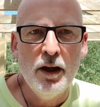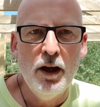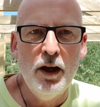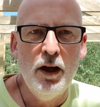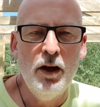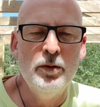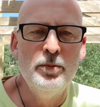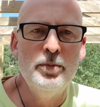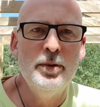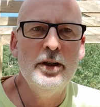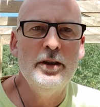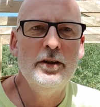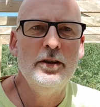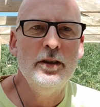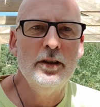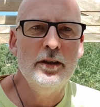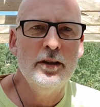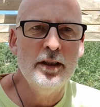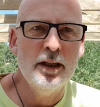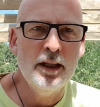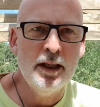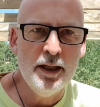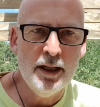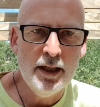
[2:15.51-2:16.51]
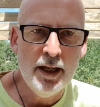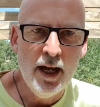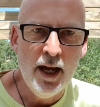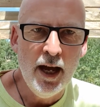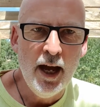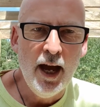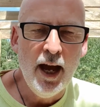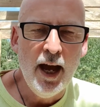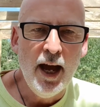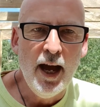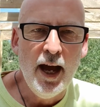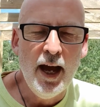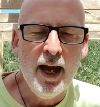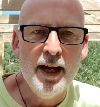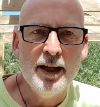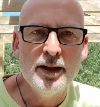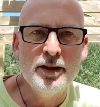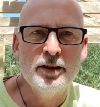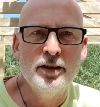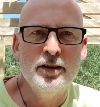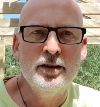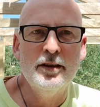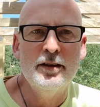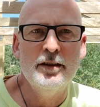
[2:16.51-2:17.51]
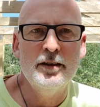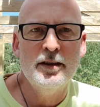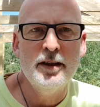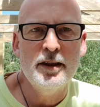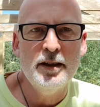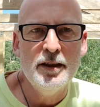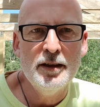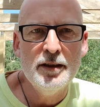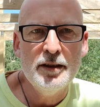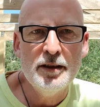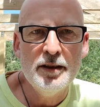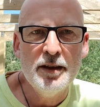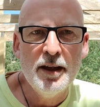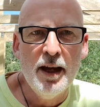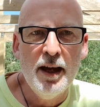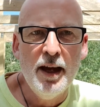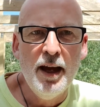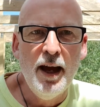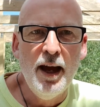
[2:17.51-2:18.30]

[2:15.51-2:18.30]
obesity, heart disease,